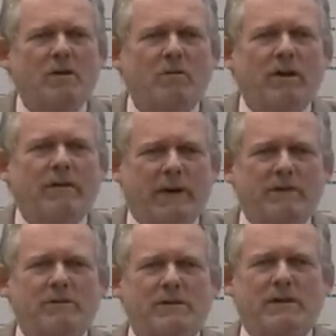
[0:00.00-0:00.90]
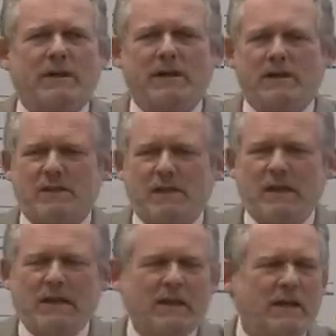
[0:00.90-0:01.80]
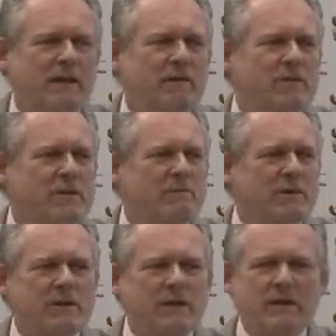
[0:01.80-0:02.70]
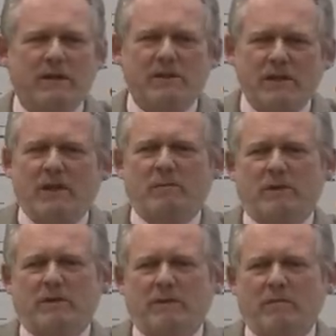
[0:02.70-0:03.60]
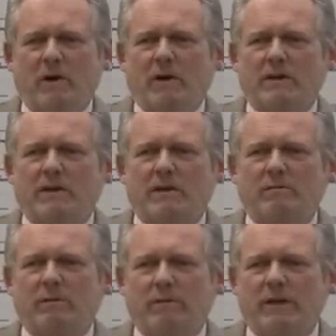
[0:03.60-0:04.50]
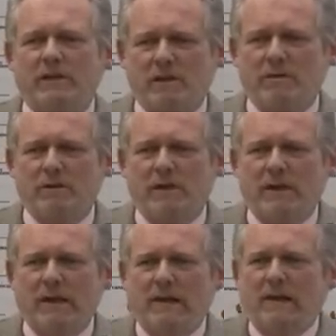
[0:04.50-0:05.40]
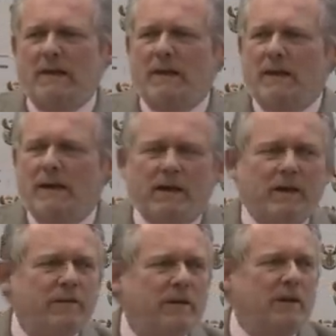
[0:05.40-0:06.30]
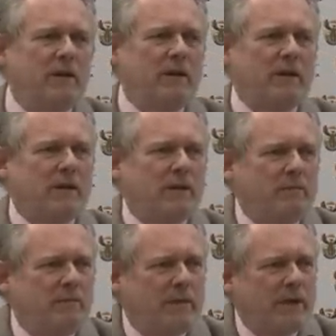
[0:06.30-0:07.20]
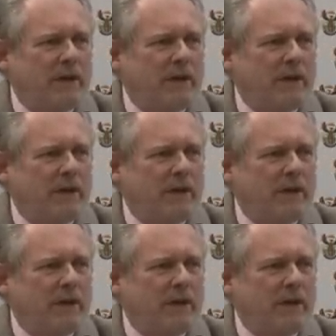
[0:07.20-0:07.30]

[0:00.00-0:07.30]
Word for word: Although that was the case, there was a particular segment of the market that we were excluding. Uh, the um,